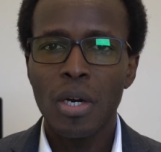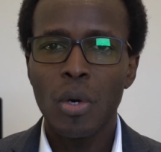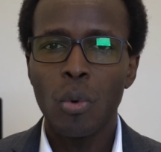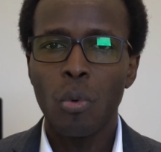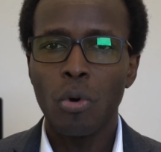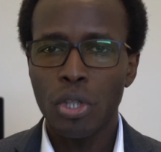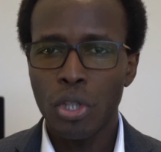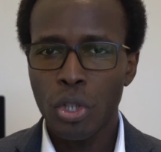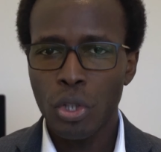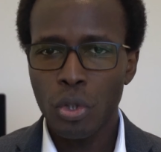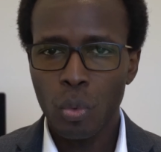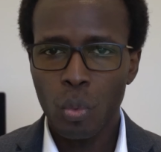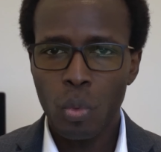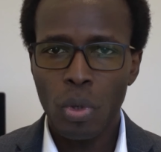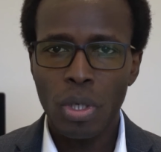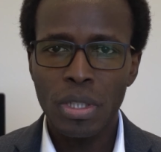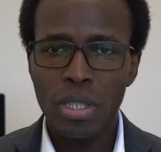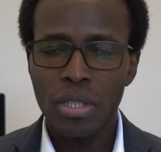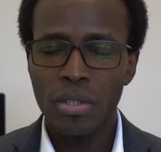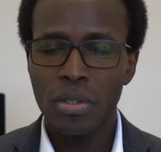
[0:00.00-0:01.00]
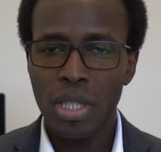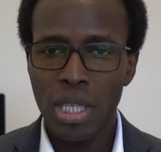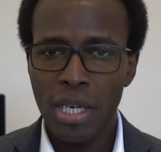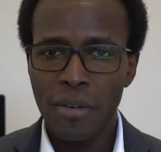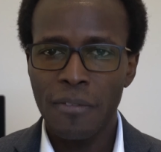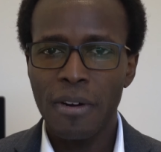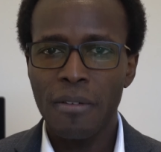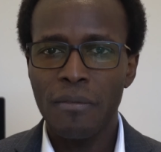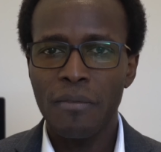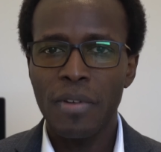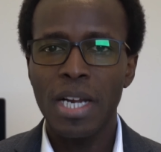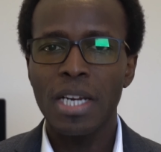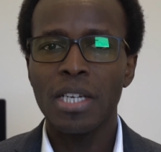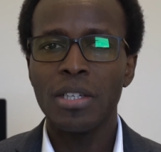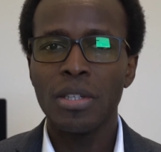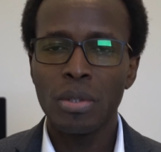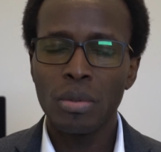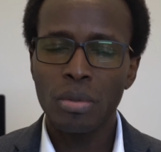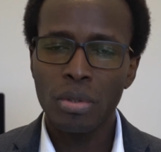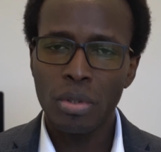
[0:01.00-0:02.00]
What you want is to deliver
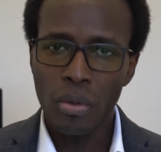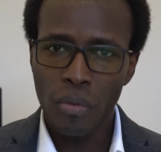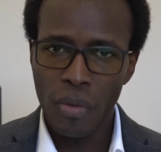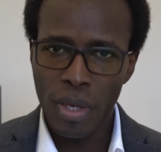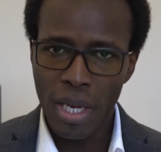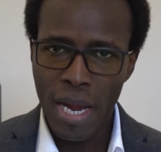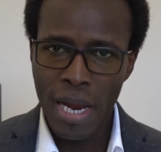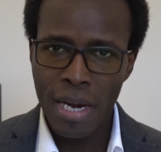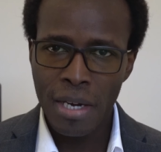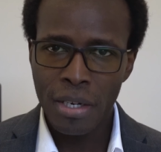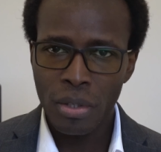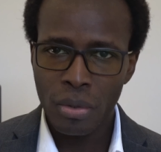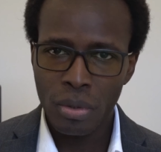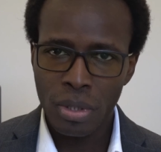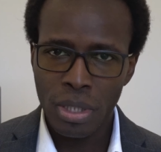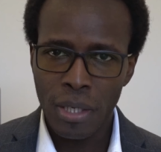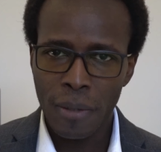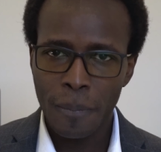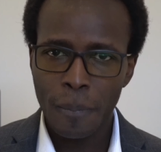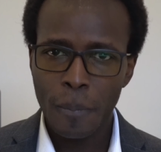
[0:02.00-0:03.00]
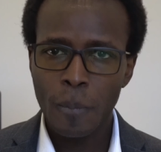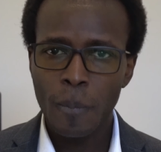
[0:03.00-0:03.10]
value to the end user.